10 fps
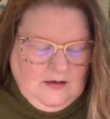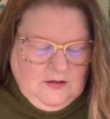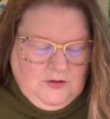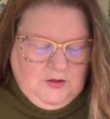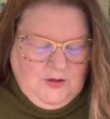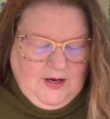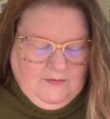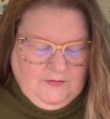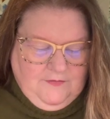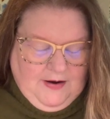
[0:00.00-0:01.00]
Do you have
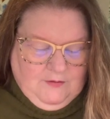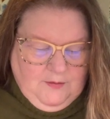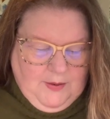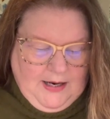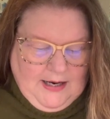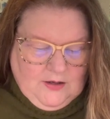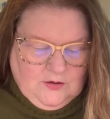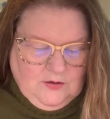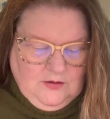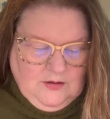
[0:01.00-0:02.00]
a favorite
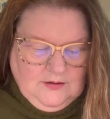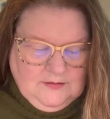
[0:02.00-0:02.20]
pattern?